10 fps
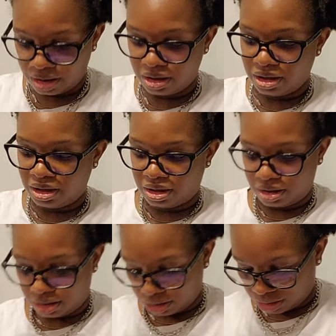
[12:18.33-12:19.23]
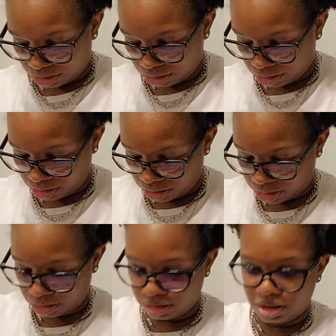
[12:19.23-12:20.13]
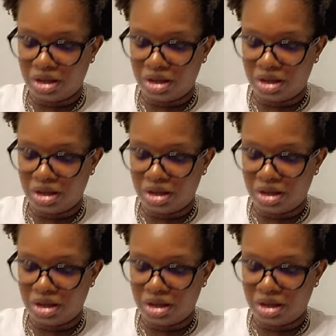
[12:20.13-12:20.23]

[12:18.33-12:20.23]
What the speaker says: (silence)